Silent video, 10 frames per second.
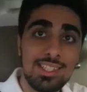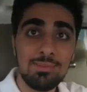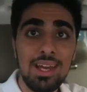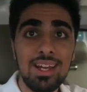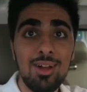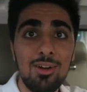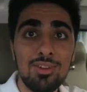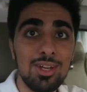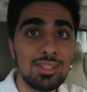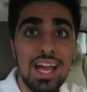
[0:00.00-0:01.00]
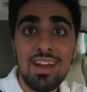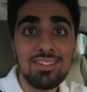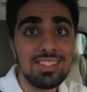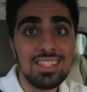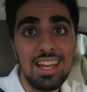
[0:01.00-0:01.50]
She's made a lot of videos, I
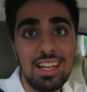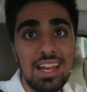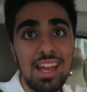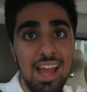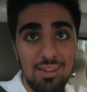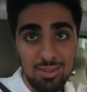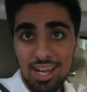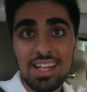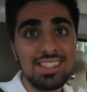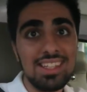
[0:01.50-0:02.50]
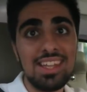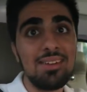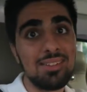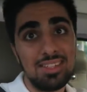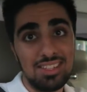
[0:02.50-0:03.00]
haven't seen any. Have you guys seen
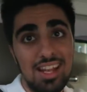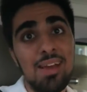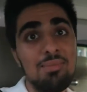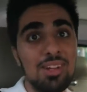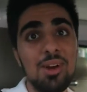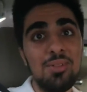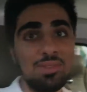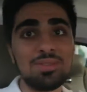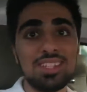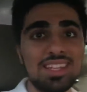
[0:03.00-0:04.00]
them? Because let me know if you've